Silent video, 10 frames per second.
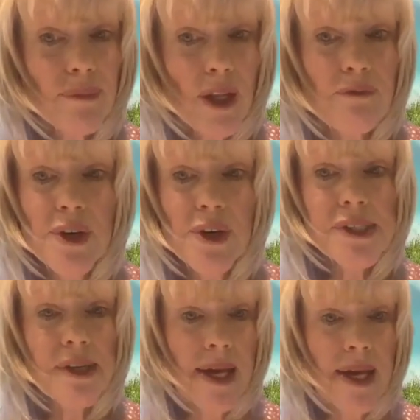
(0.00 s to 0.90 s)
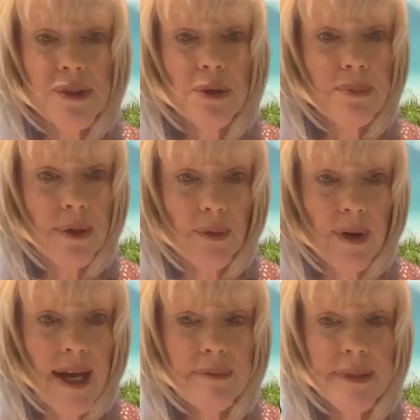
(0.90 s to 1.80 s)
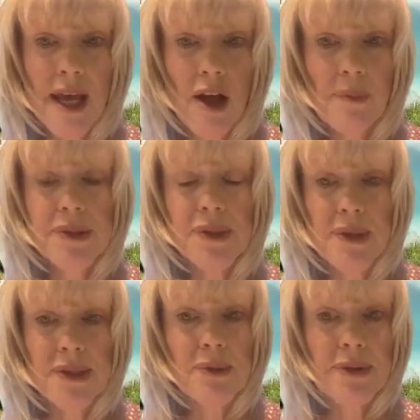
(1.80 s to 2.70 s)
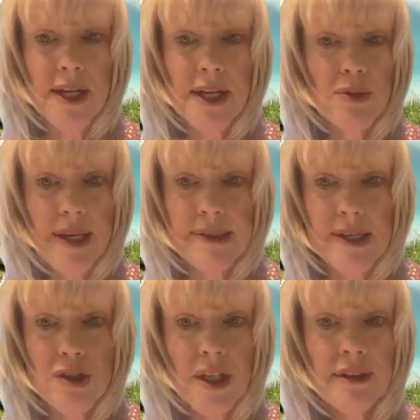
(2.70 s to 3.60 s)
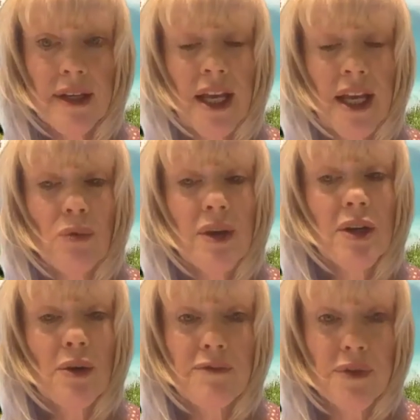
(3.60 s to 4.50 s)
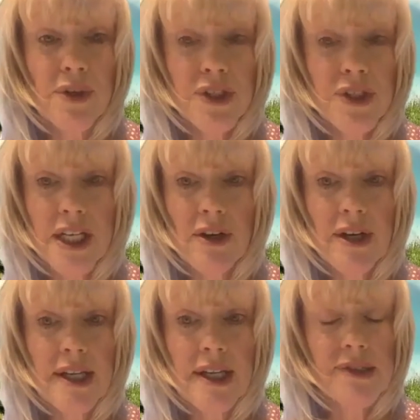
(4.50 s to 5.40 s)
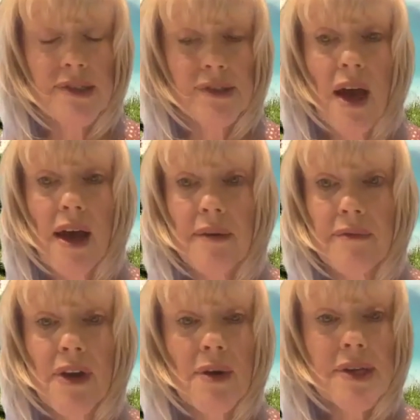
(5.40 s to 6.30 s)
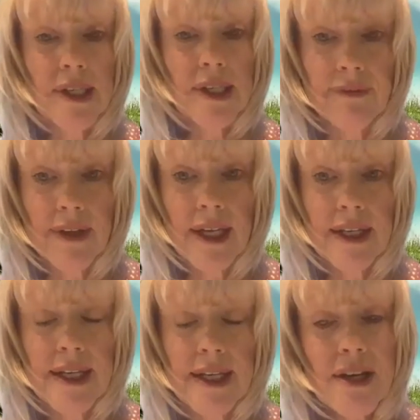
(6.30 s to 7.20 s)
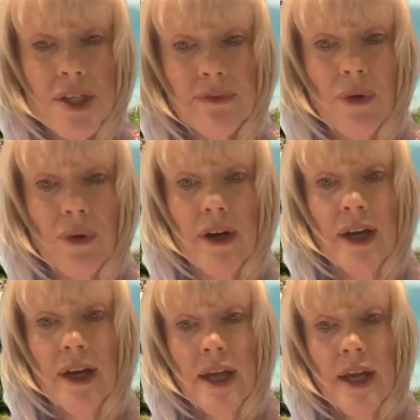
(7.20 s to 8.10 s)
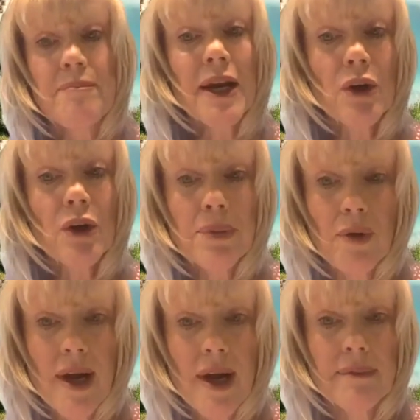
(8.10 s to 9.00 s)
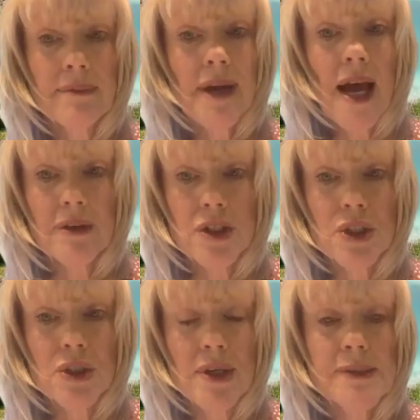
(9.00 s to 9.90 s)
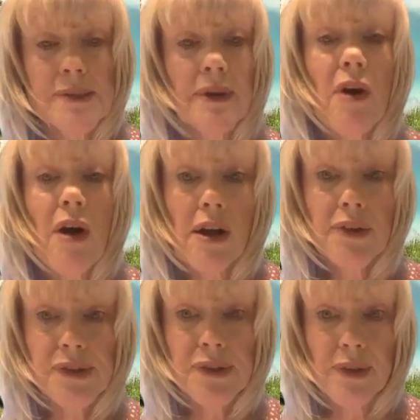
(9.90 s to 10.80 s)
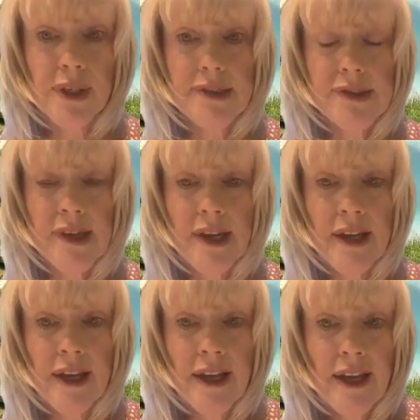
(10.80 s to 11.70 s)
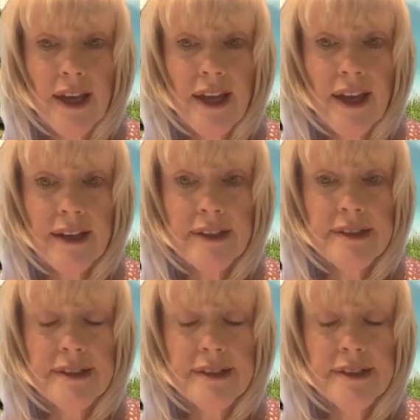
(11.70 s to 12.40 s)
first semester program to help students with that transition. We know the first year is very significant, not just for medical program college students, but for all students. And,